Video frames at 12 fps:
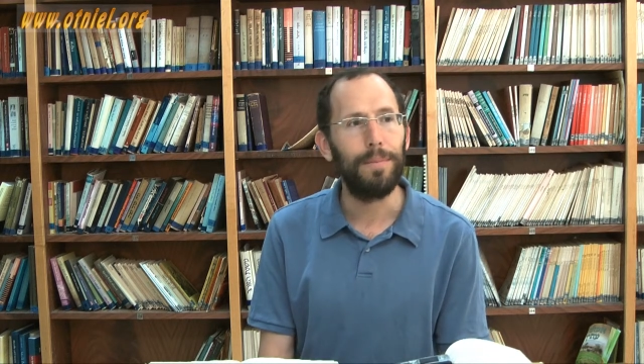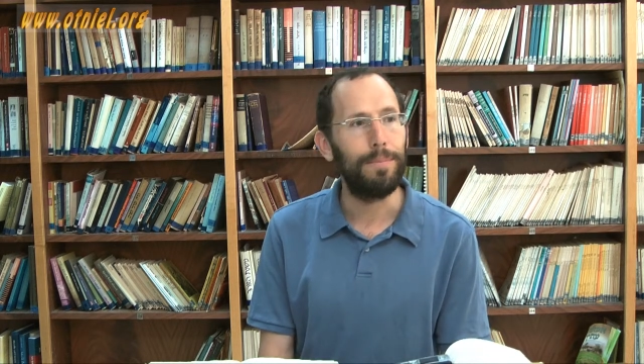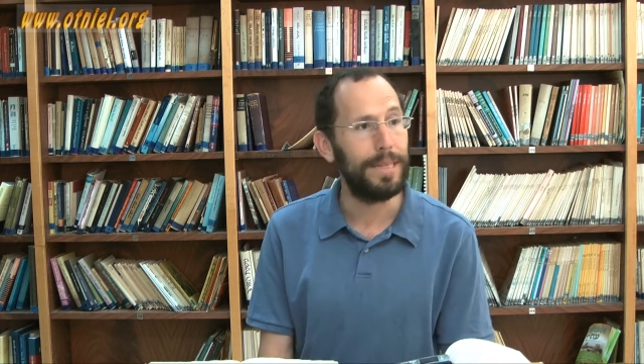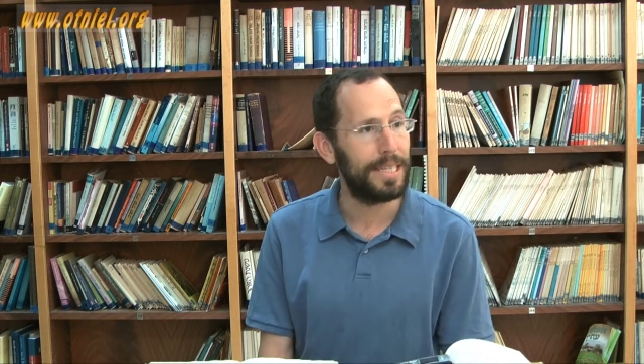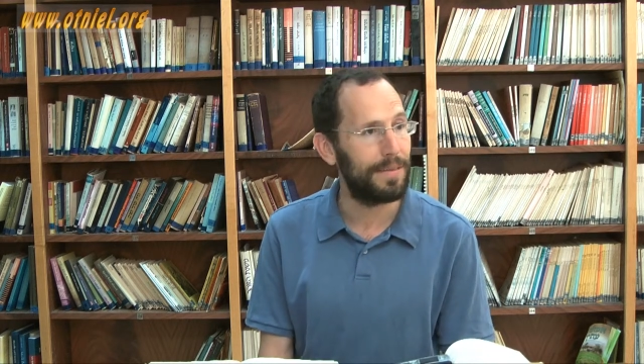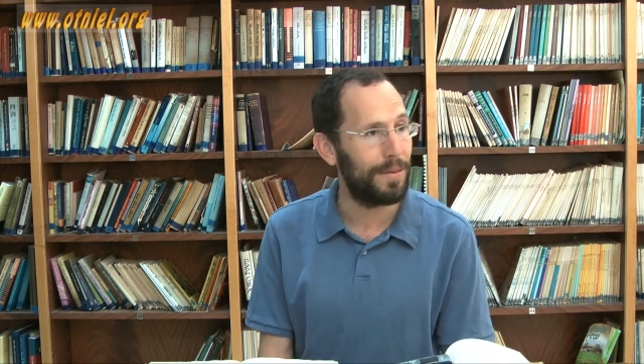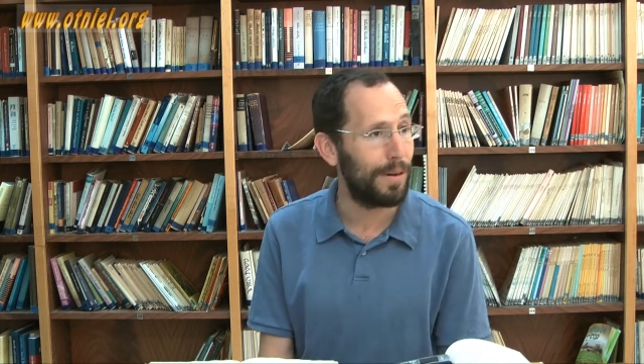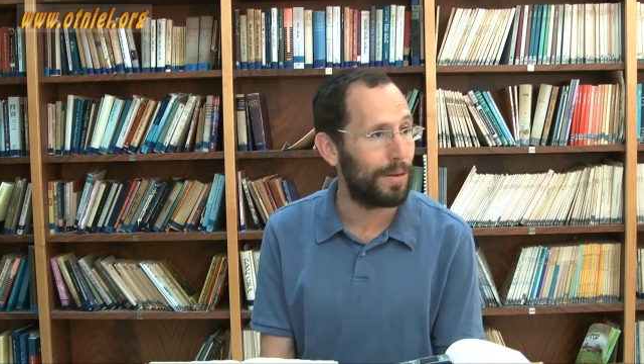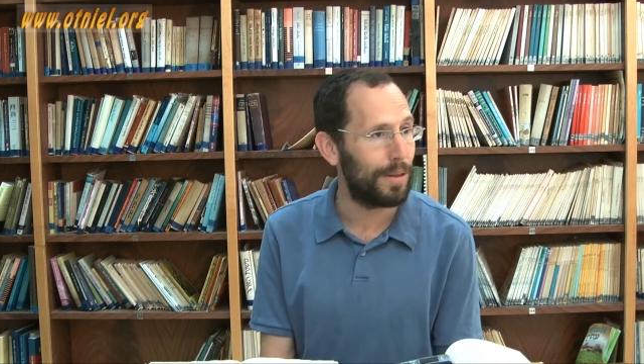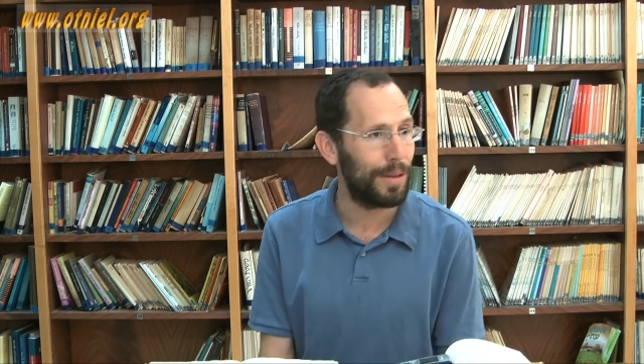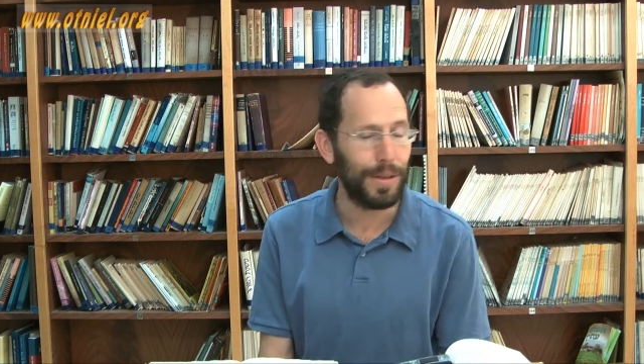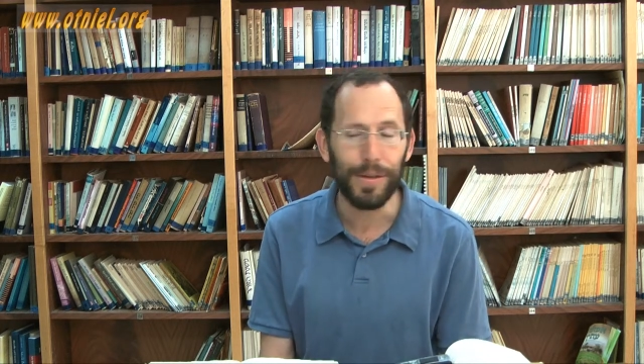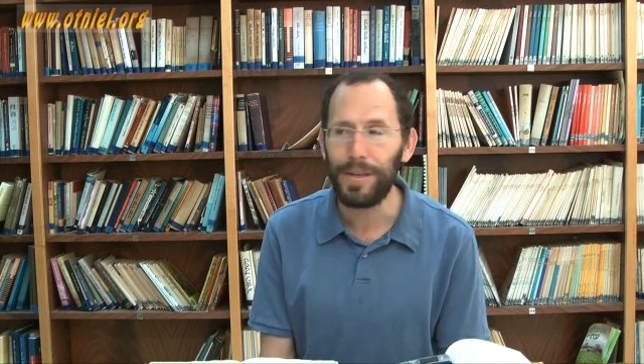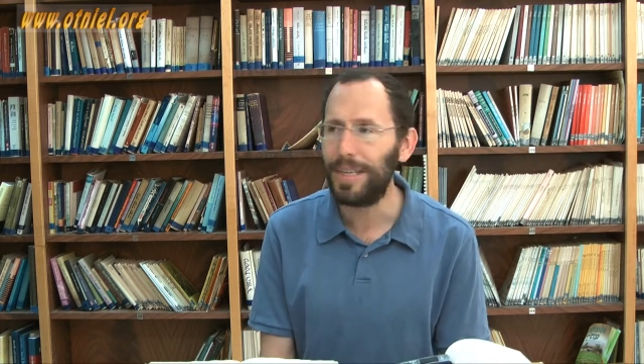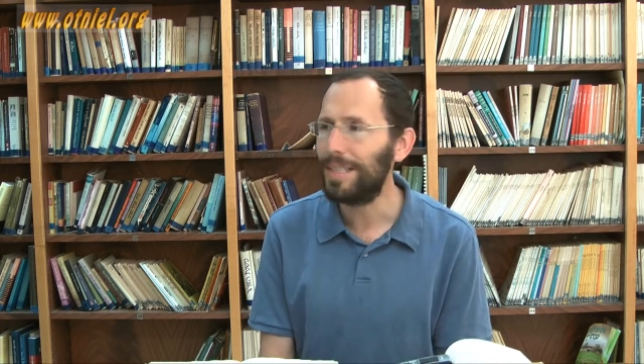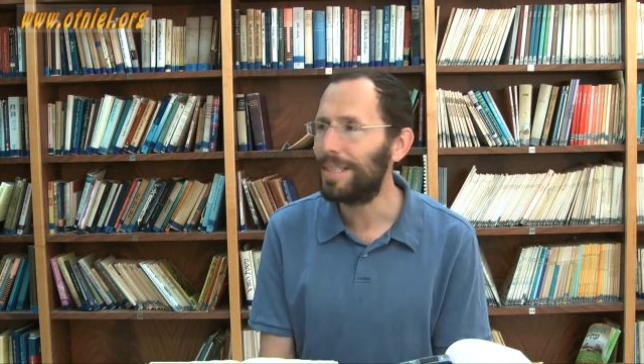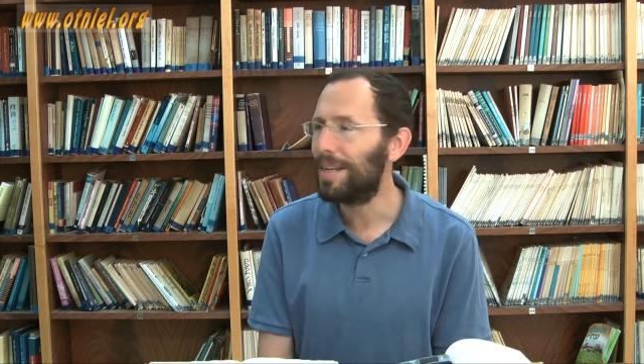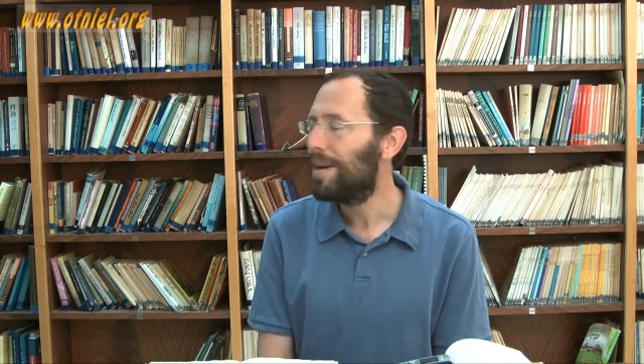mitzvot,
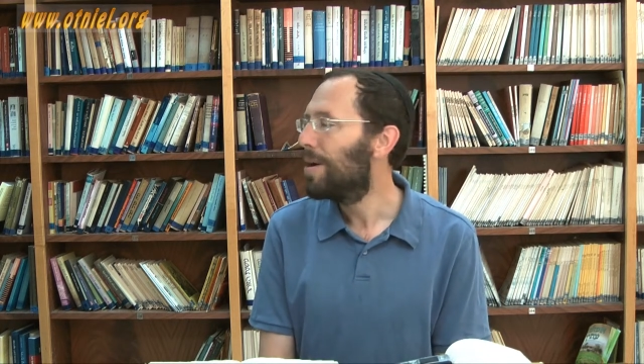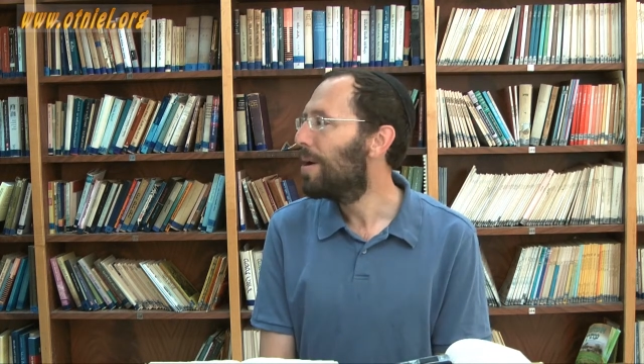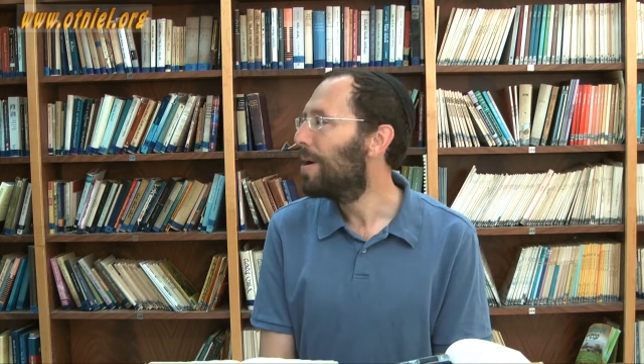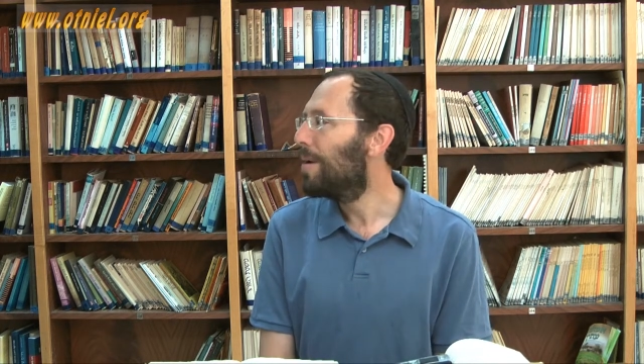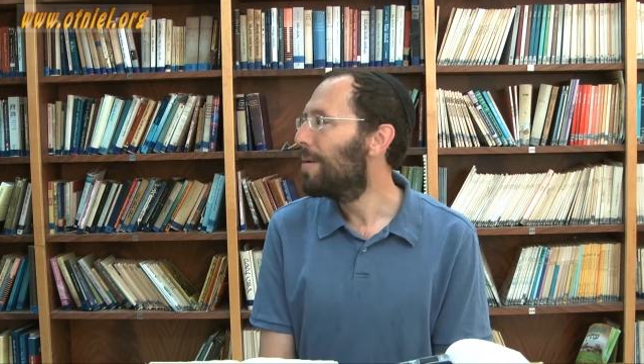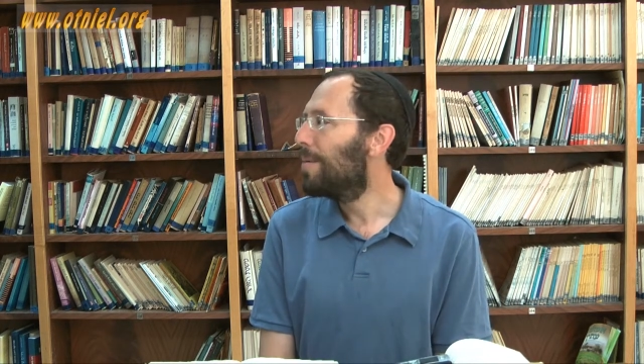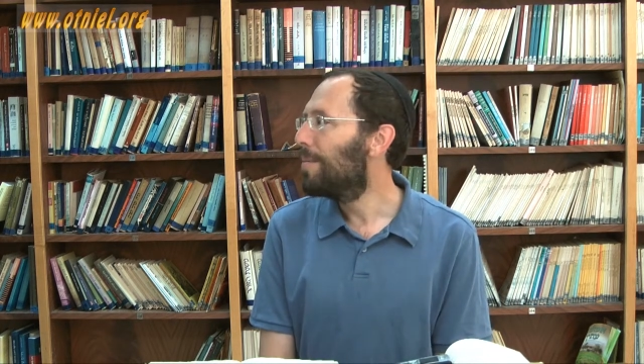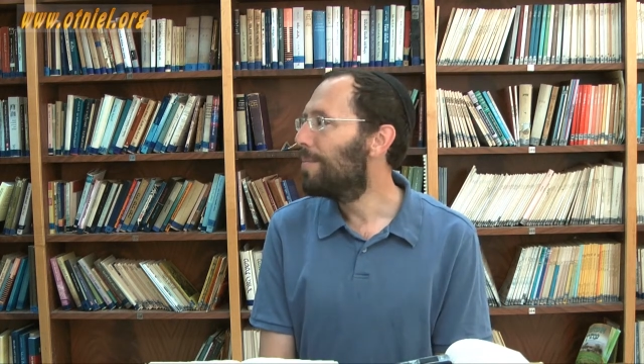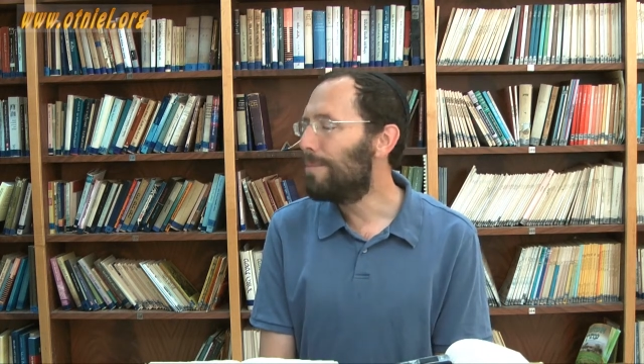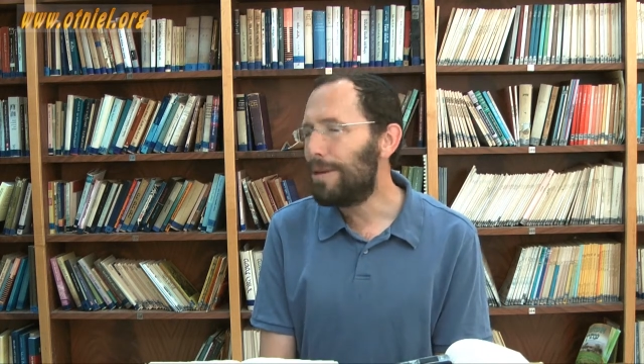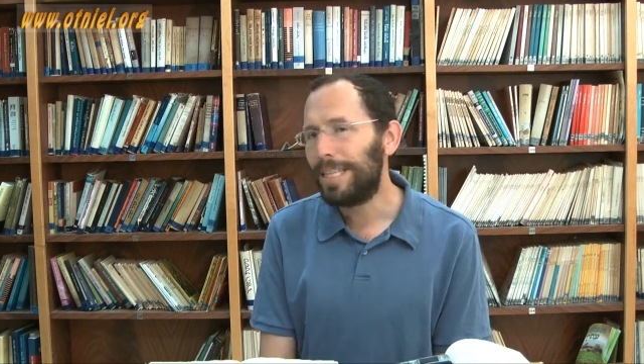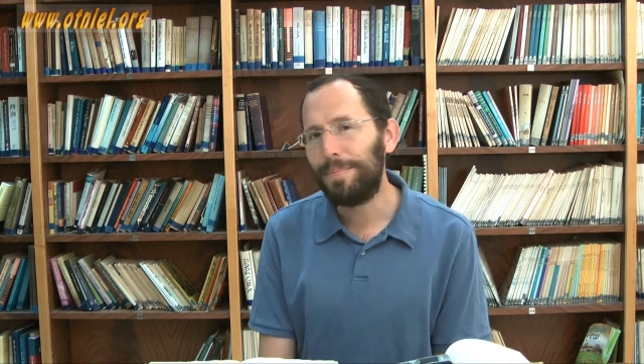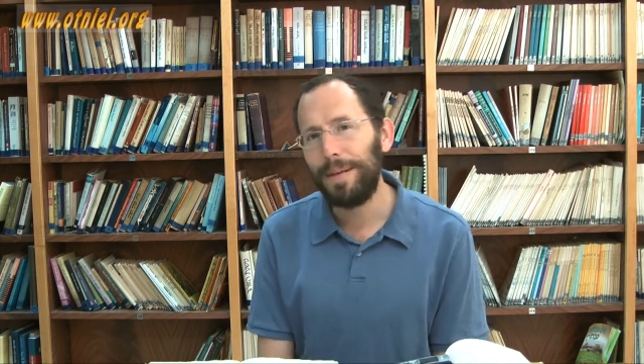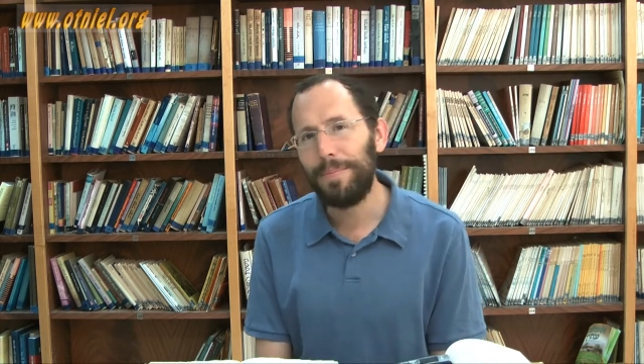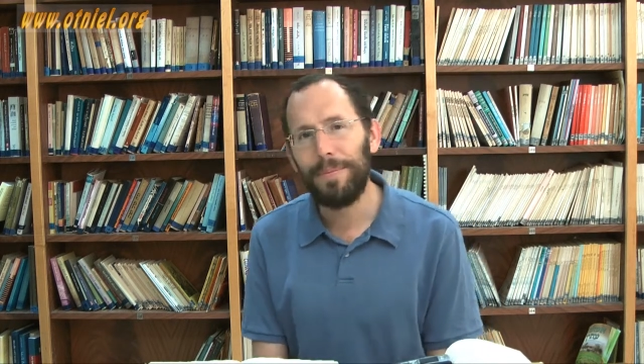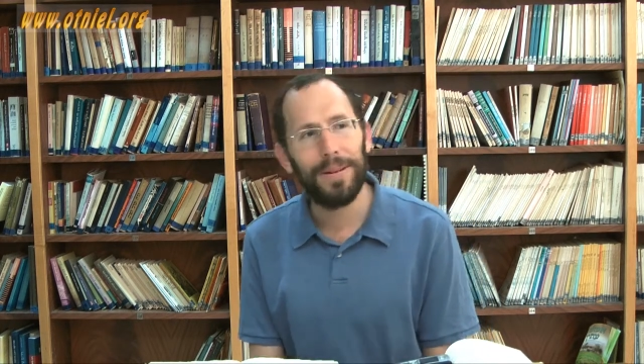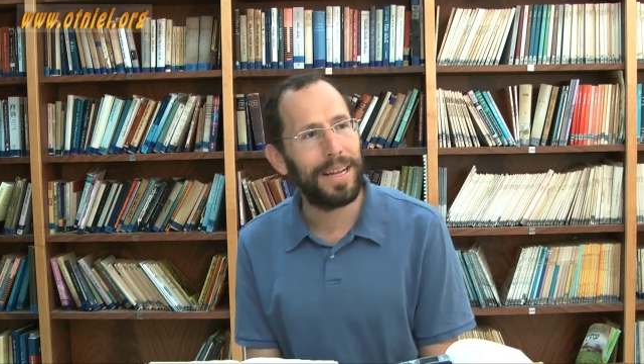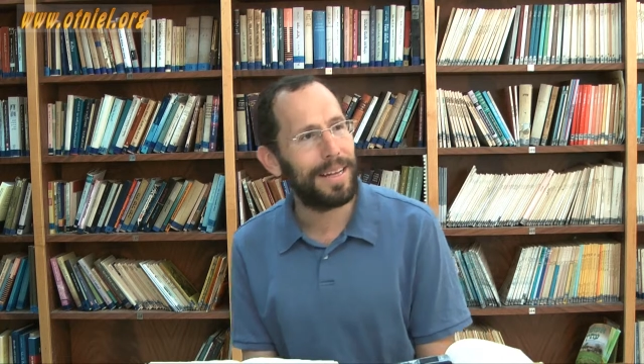laws, most people,